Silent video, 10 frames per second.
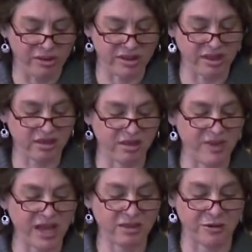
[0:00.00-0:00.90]
this
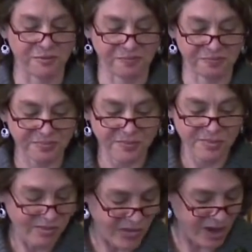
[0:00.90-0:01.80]
semester.
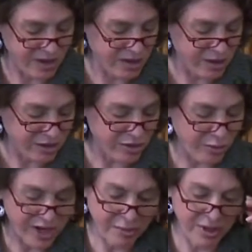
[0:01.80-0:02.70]
So
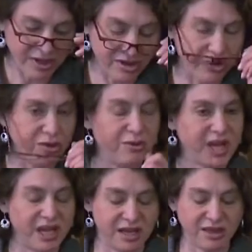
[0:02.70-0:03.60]
what I want to do
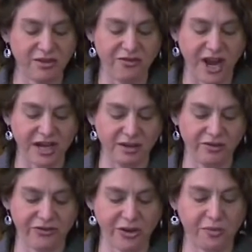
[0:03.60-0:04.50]
in the final
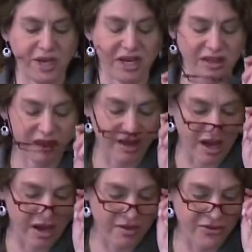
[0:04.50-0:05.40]
few minutes
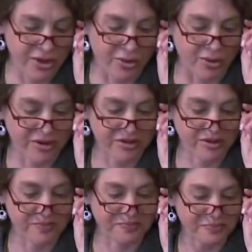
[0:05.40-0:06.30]
of the
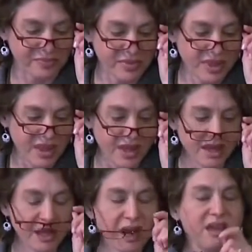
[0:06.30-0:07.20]
course
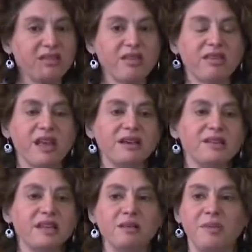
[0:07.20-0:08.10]
is to say a
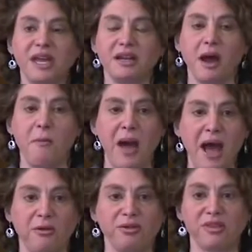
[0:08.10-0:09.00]
little bit
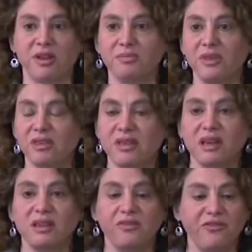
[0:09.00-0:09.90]
about some
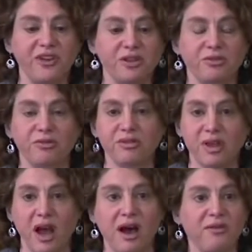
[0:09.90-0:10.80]
distinctive features
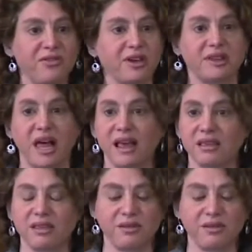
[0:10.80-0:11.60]
of the class.